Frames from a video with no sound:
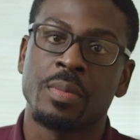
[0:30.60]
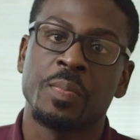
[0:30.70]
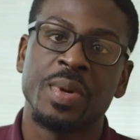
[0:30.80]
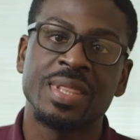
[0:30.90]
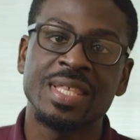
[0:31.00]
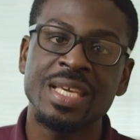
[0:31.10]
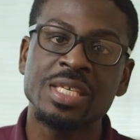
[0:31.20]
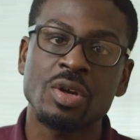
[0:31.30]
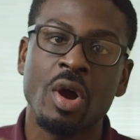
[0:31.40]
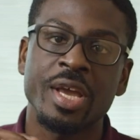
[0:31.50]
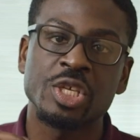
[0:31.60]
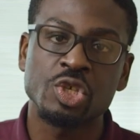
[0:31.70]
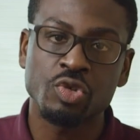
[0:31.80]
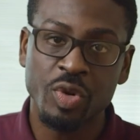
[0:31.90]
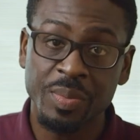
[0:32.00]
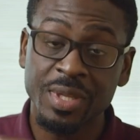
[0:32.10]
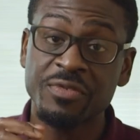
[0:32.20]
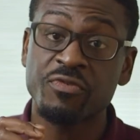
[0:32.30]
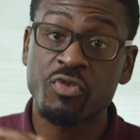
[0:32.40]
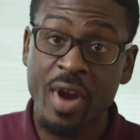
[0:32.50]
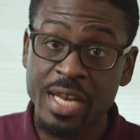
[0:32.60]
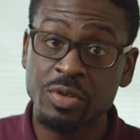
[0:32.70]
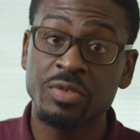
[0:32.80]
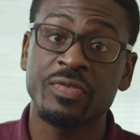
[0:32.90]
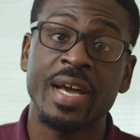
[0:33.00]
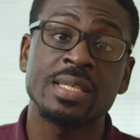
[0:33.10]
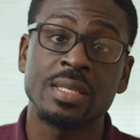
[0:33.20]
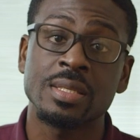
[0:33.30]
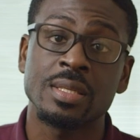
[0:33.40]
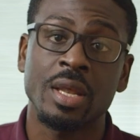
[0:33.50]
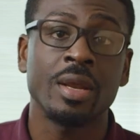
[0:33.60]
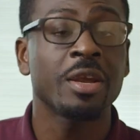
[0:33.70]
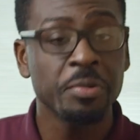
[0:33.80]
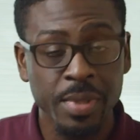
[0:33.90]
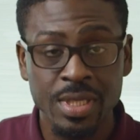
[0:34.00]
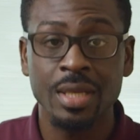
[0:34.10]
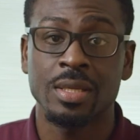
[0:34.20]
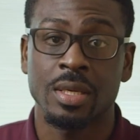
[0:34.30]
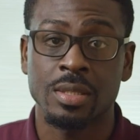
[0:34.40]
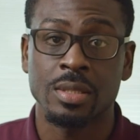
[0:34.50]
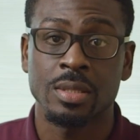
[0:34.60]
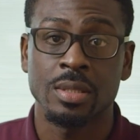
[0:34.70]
But these are extremely fragile devices that are here to protect us.